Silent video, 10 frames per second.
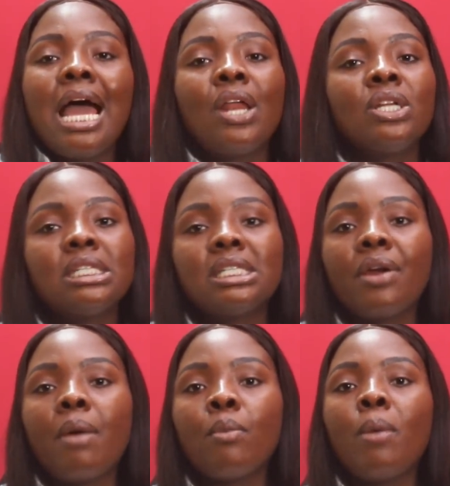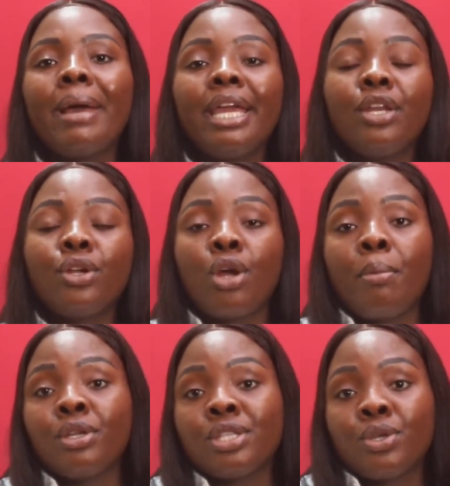And on Instagram, we go by
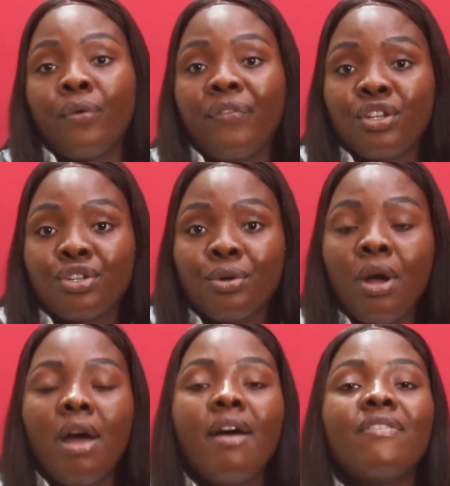e.com_official.